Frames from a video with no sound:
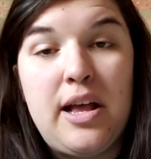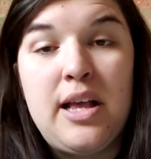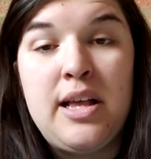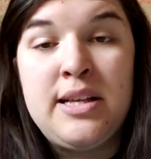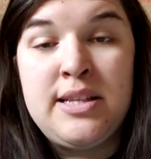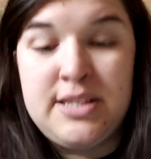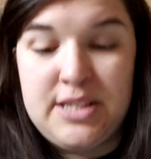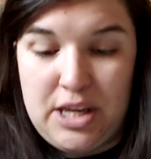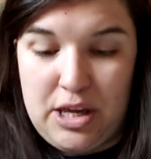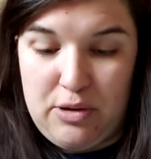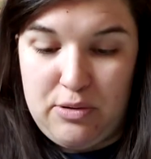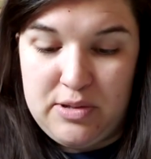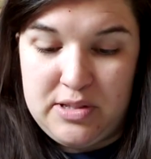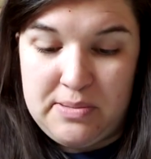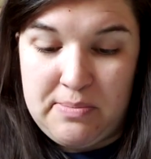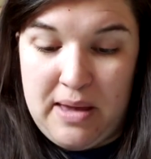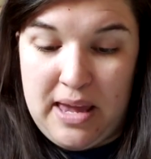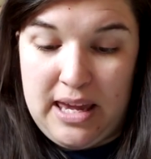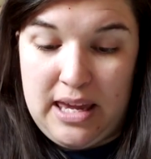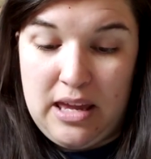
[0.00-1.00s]
"Excuse
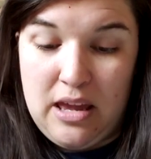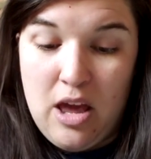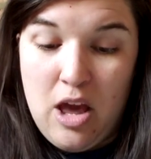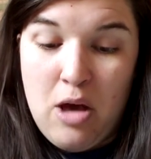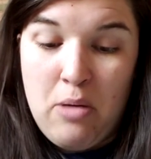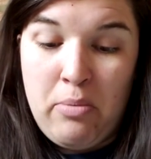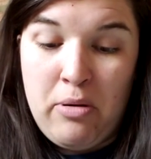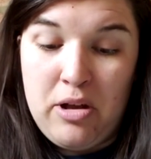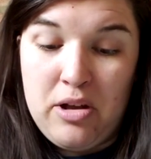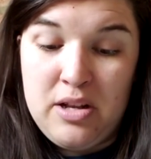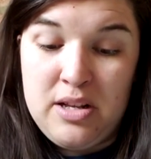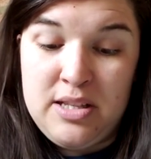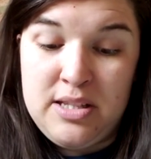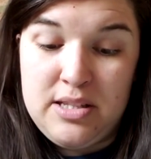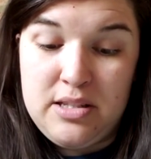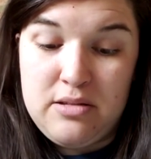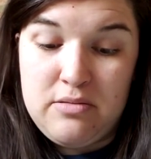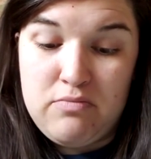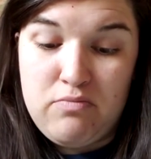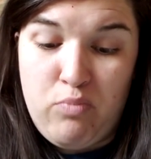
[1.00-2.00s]
me, but is
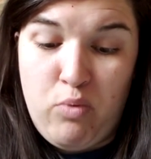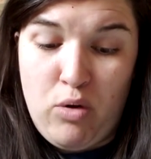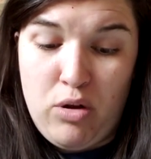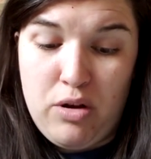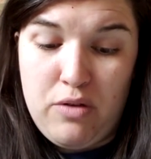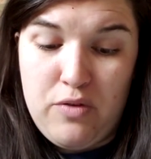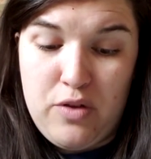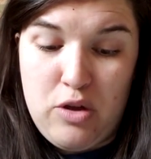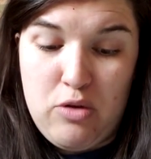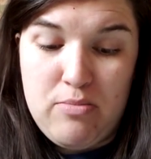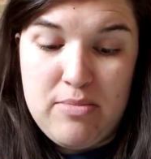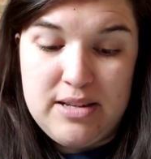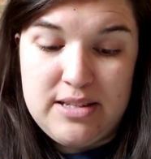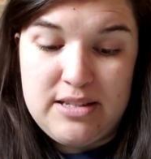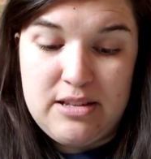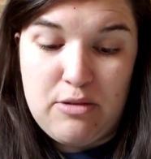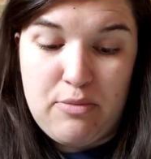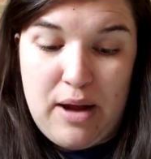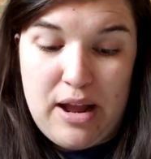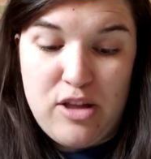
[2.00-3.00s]
one of you
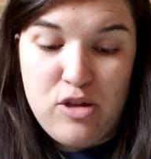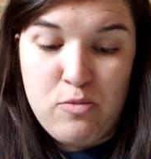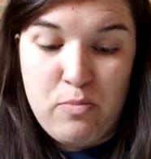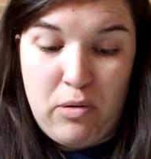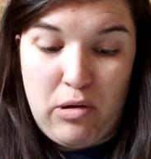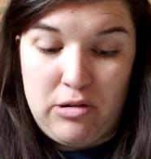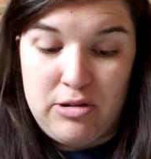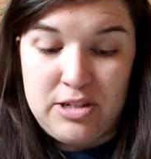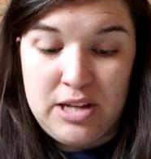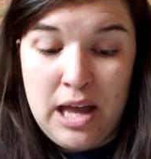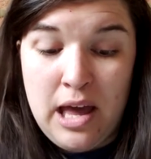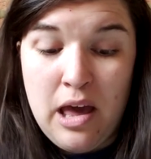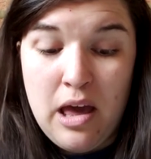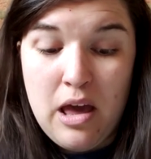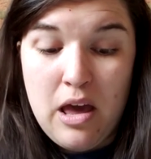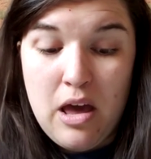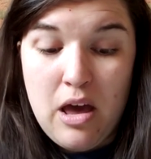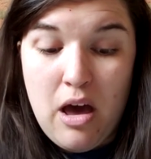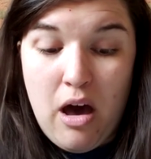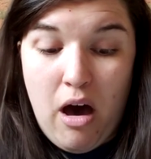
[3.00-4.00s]
Mr. H. Potter?
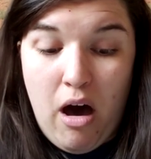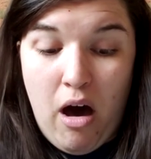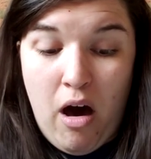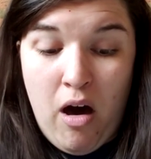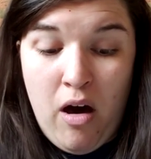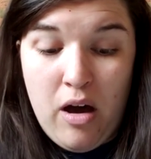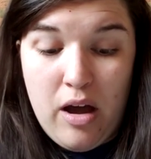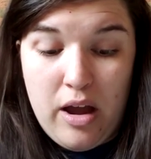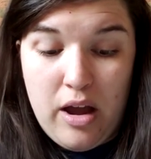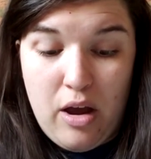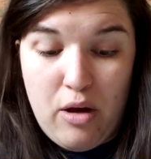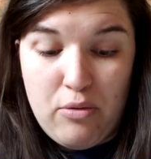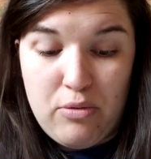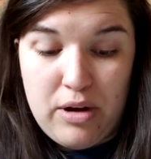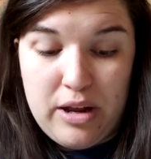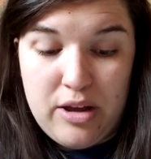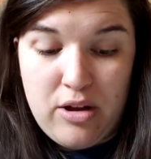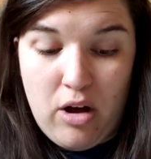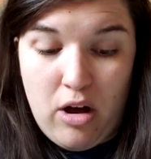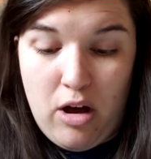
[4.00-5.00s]
I
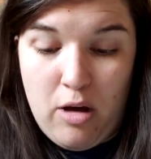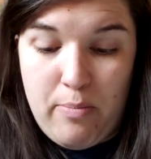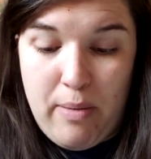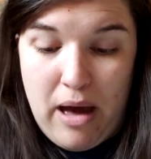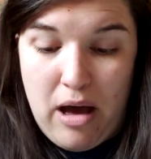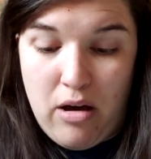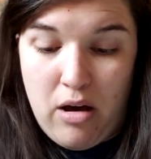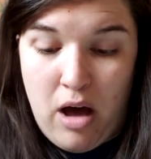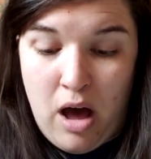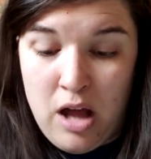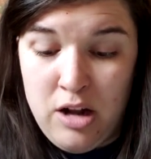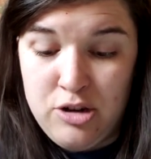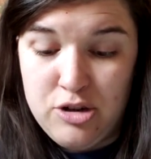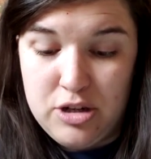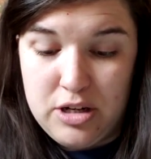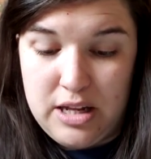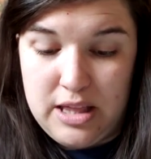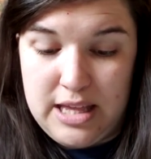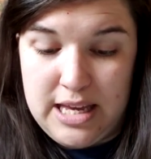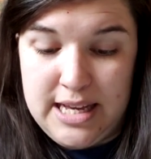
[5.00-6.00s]
only got about
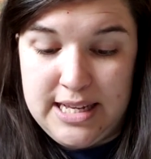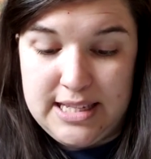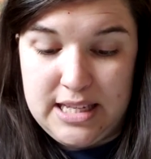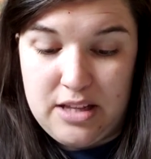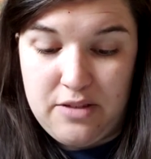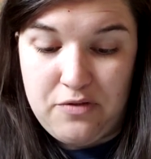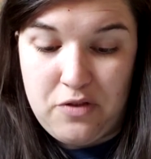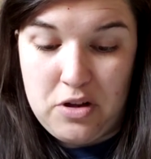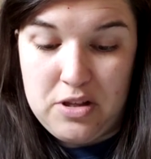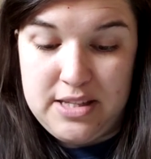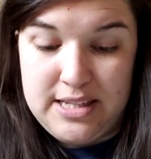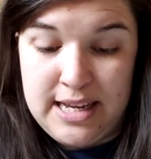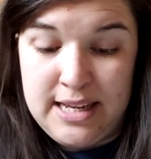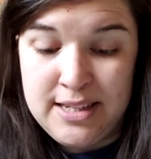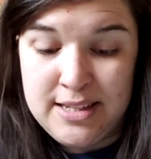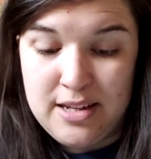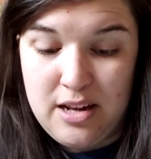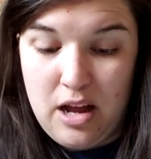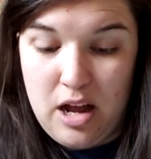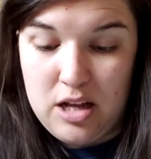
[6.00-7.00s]
100 of these at the front
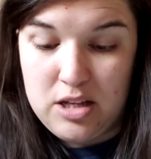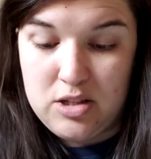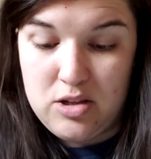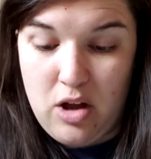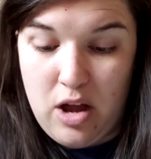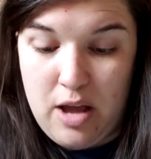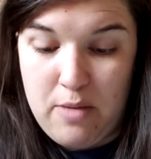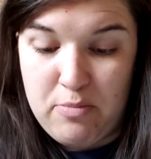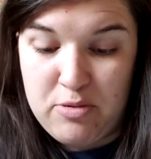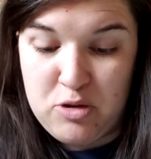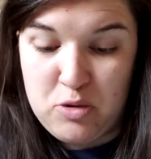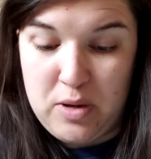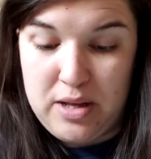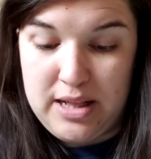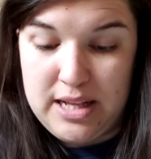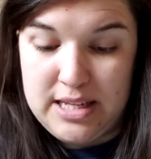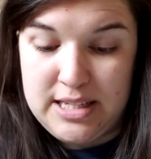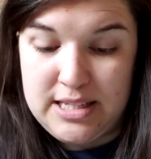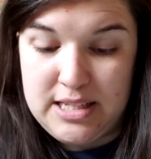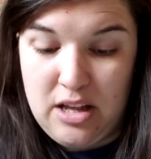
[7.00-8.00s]
desk last night between
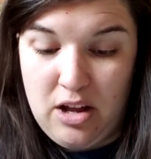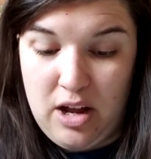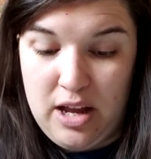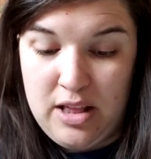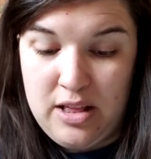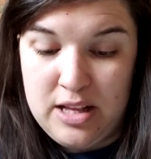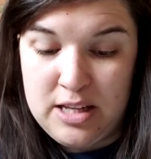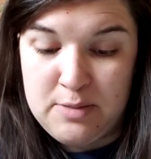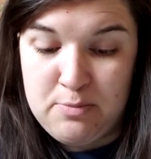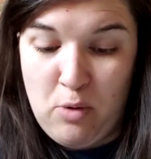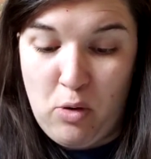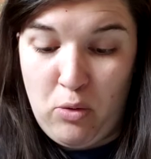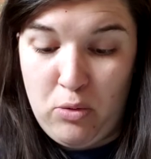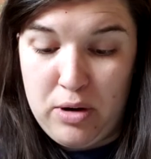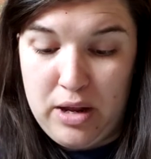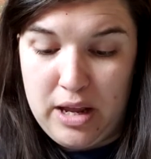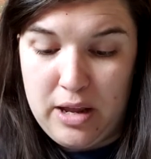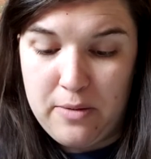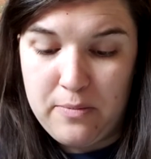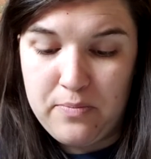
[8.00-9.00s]
this night and this
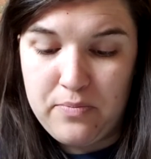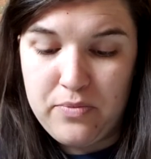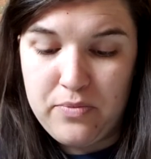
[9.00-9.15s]
morning."